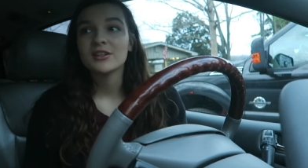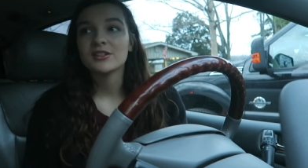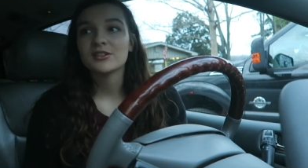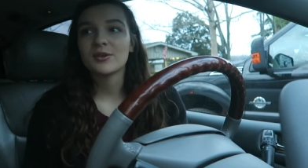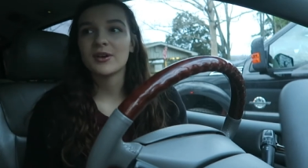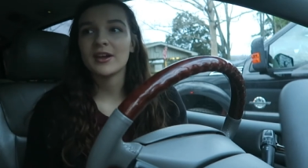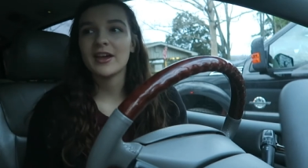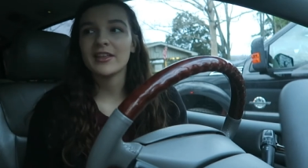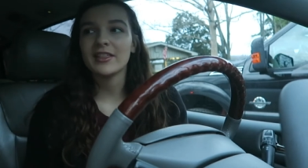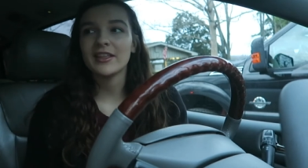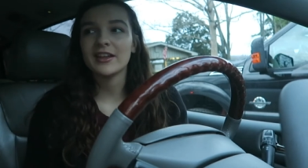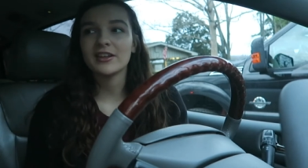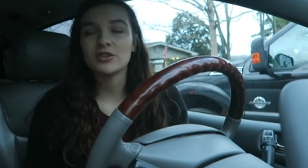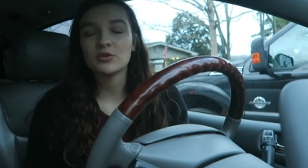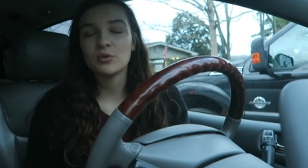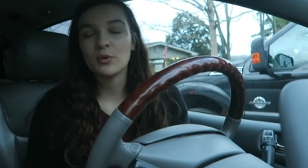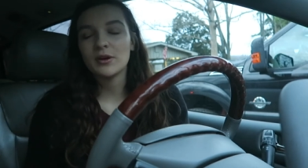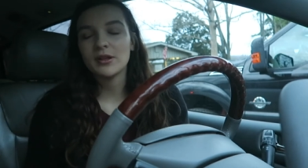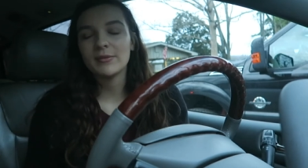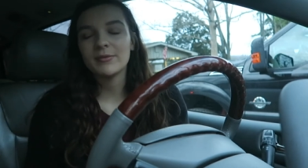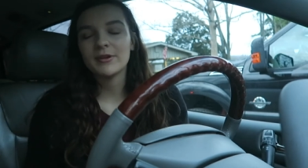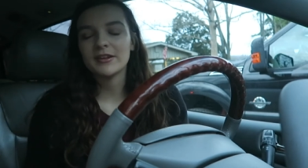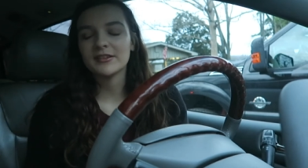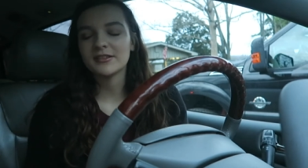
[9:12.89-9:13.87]
so I had like
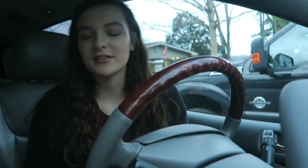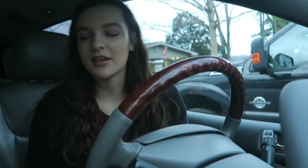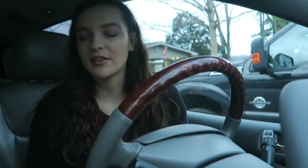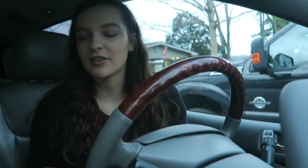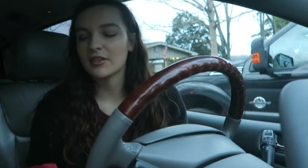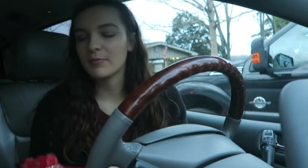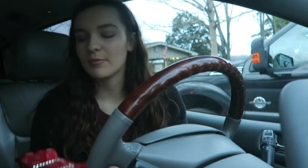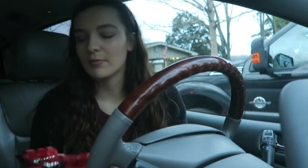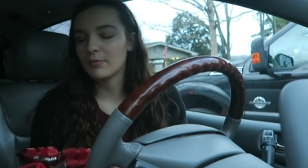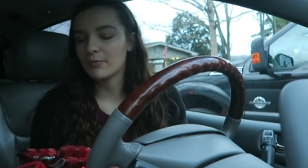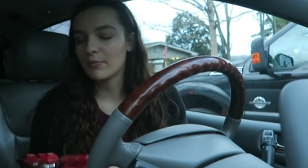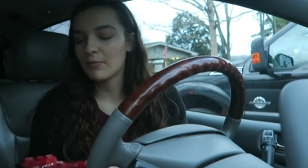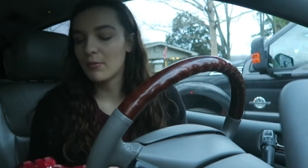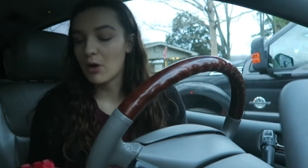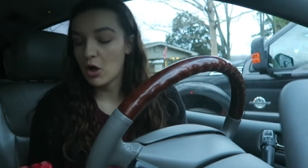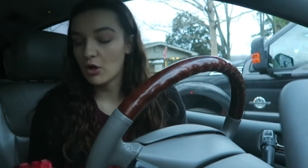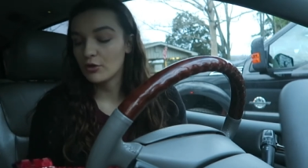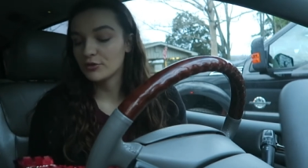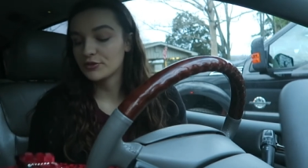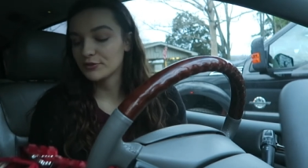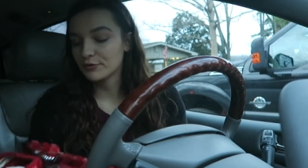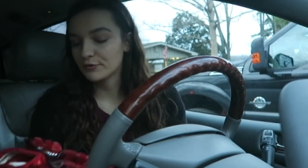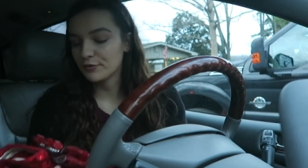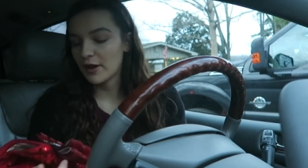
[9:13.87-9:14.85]
twenty minutes at the
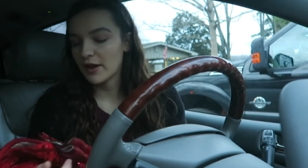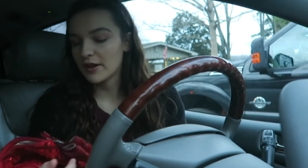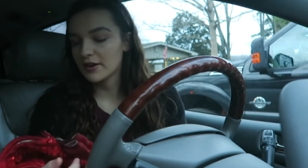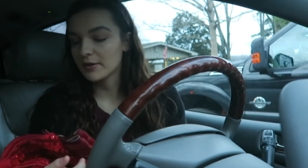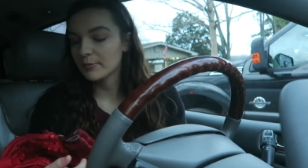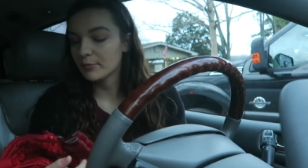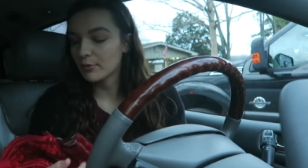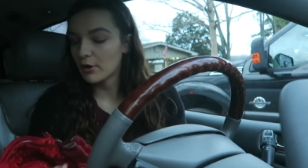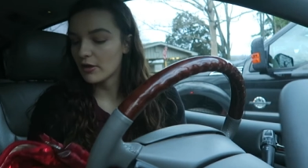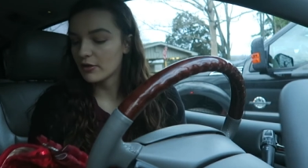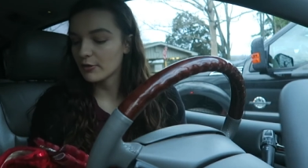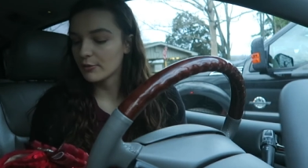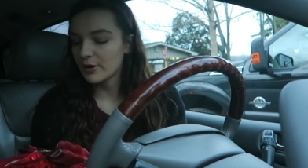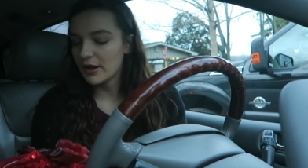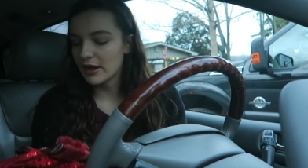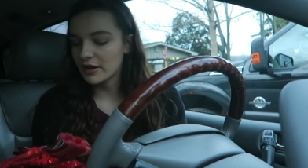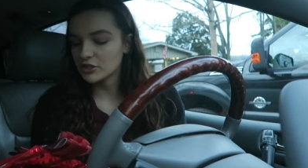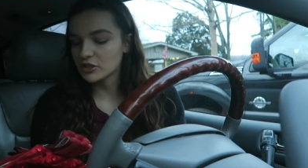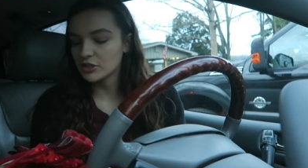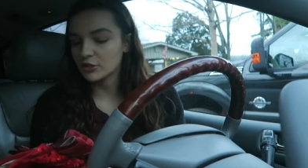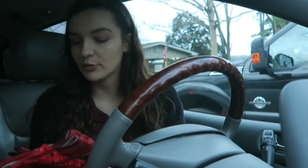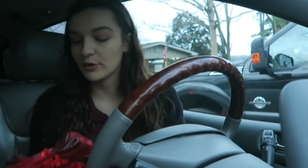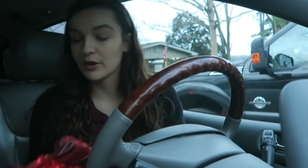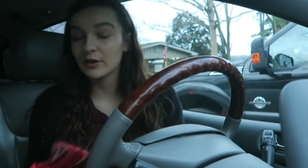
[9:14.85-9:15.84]
mall to find a bra that would
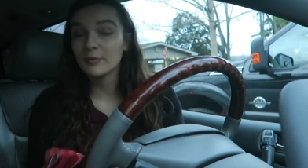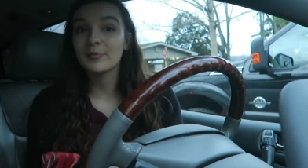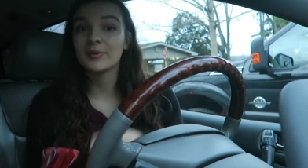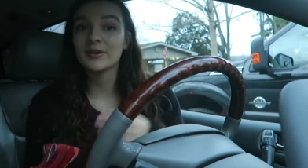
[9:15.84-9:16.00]
actually work.